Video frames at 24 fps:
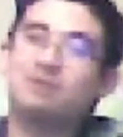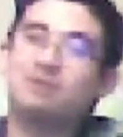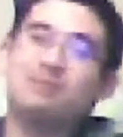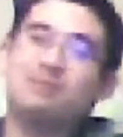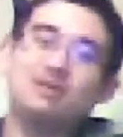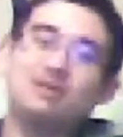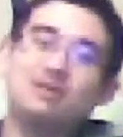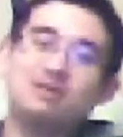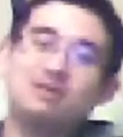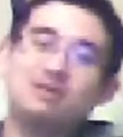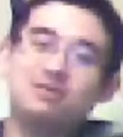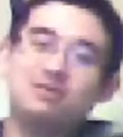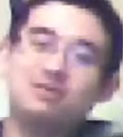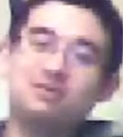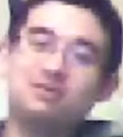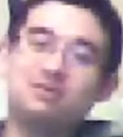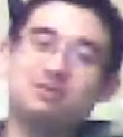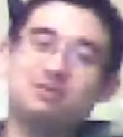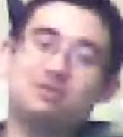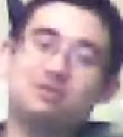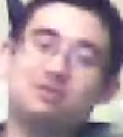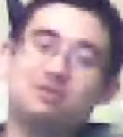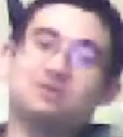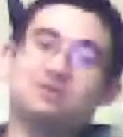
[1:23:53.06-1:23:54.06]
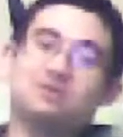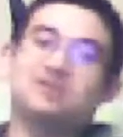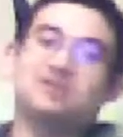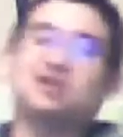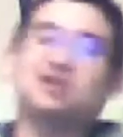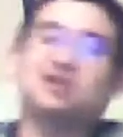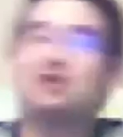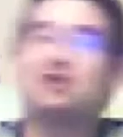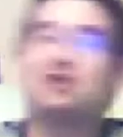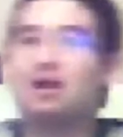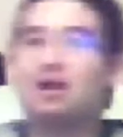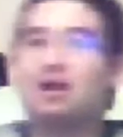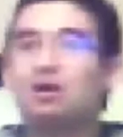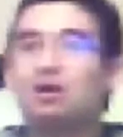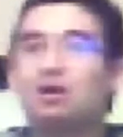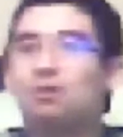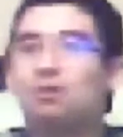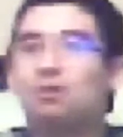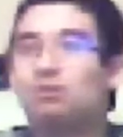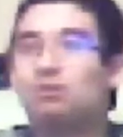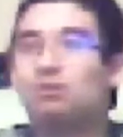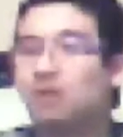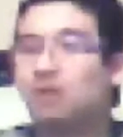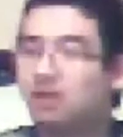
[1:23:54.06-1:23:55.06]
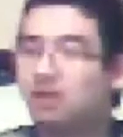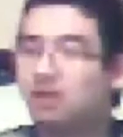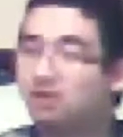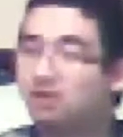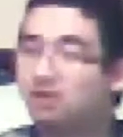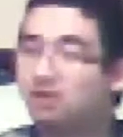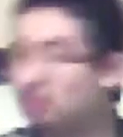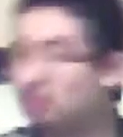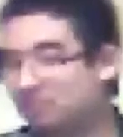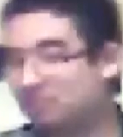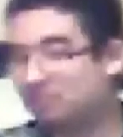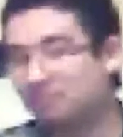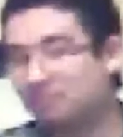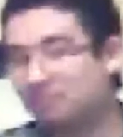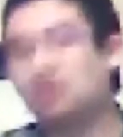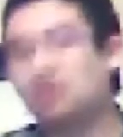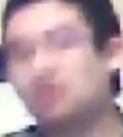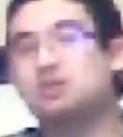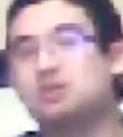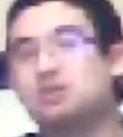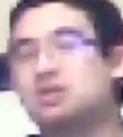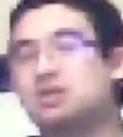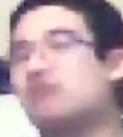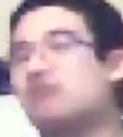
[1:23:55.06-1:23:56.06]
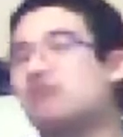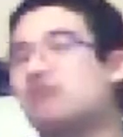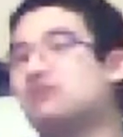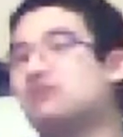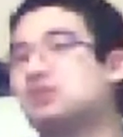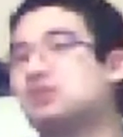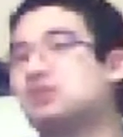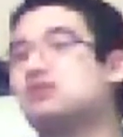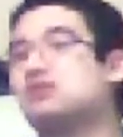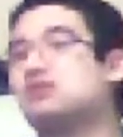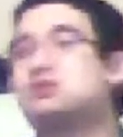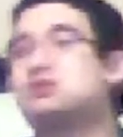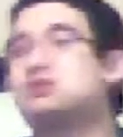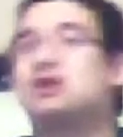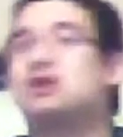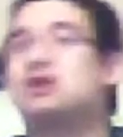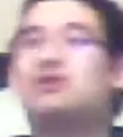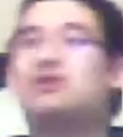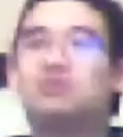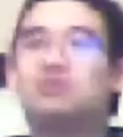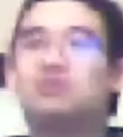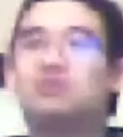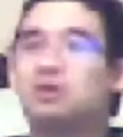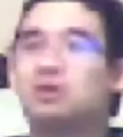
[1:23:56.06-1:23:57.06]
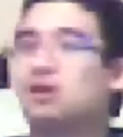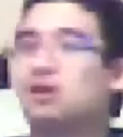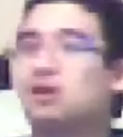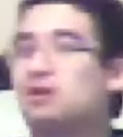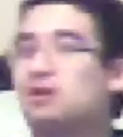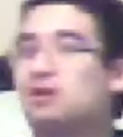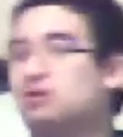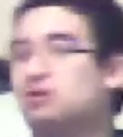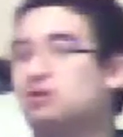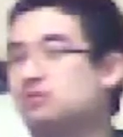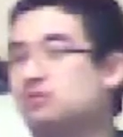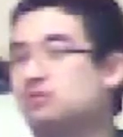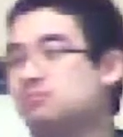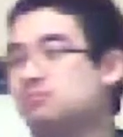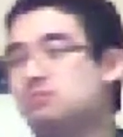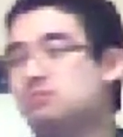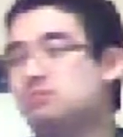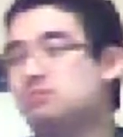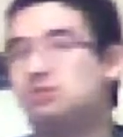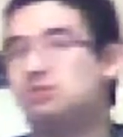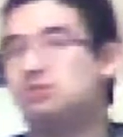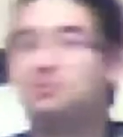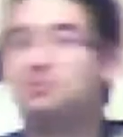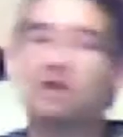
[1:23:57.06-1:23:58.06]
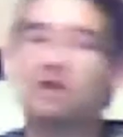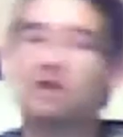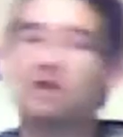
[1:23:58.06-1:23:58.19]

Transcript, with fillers: Maybe we could have said like, oh, Star Fox Zero is gonna have online, or